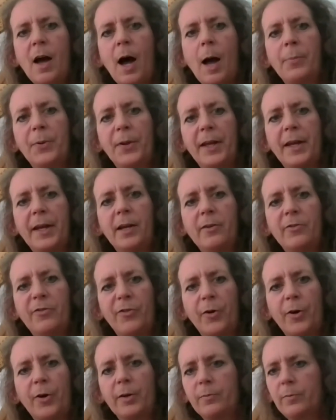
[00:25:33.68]
I'm playing
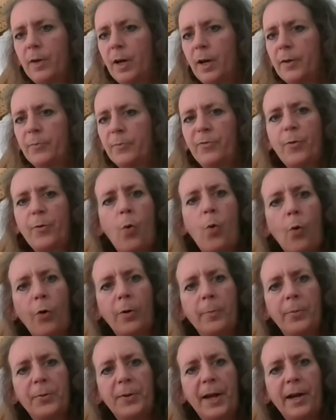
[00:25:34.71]
for a
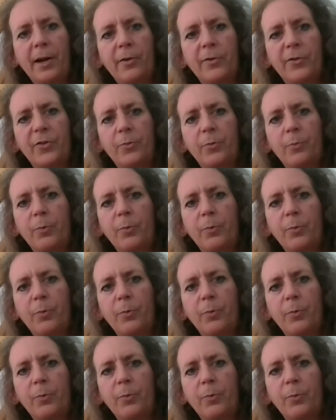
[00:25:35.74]
horn player's